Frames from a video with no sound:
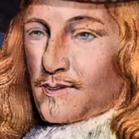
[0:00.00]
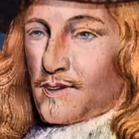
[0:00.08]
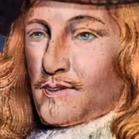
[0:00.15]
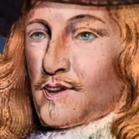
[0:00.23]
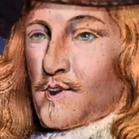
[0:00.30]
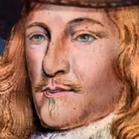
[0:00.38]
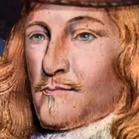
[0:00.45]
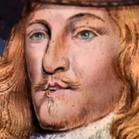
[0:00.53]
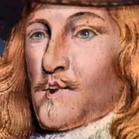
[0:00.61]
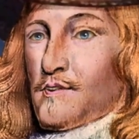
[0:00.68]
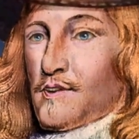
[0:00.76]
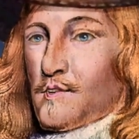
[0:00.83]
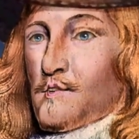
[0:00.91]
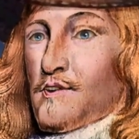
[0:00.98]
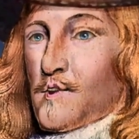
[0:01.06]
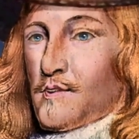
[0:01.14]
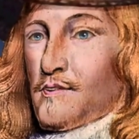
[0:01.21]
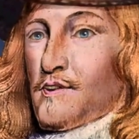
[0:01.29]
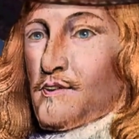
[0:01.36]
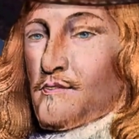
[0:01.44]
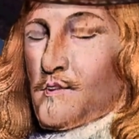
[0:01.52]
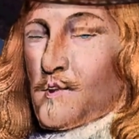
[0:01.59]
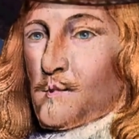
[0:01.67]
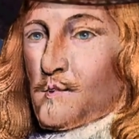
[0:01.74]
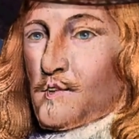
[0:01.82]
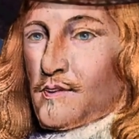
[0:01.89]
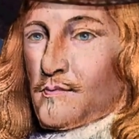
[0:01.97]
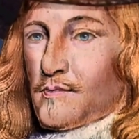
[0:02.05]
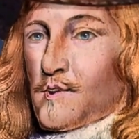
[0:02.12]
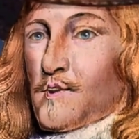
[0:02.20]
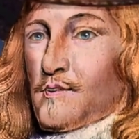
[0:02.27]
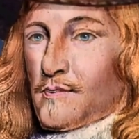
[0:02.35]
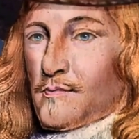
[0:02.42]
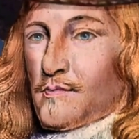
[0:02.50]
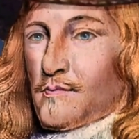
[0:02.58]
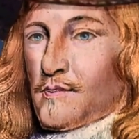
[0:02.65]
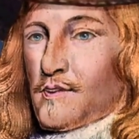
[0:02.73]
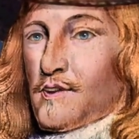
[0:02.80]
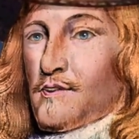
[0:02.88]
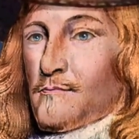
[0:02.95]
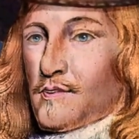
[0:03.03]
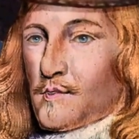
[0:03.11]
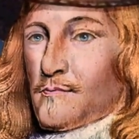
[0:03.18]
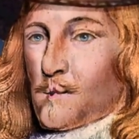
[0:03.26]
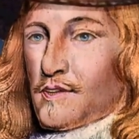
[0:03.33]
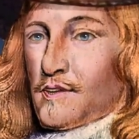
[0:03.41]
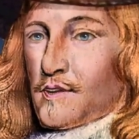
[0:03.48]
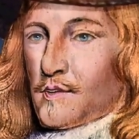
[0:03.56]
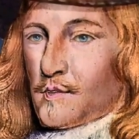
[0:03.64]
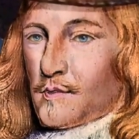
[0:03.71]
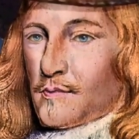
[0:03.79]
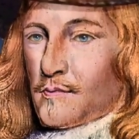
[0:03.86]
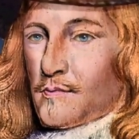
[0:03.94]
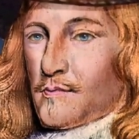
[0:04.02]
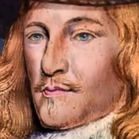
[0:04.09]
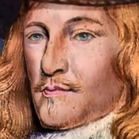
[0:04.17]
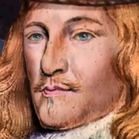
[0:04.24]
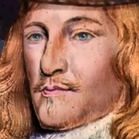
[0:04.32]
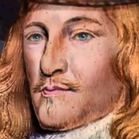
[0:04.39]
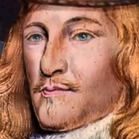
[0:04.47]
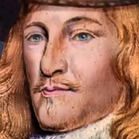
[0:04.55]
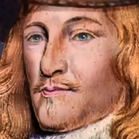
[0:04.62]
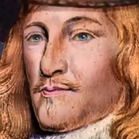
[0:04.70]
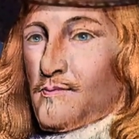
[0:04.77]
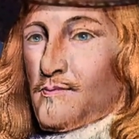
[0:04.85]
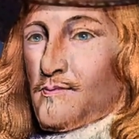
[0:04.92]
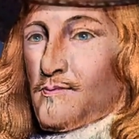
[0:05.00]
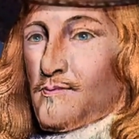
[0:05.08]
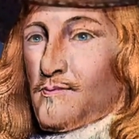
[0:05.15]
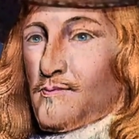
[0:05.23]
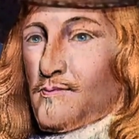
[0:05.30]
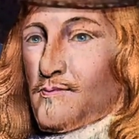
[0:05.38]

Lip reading: If you acknowledge not the authority of the court, they must proceed. I do tell them so.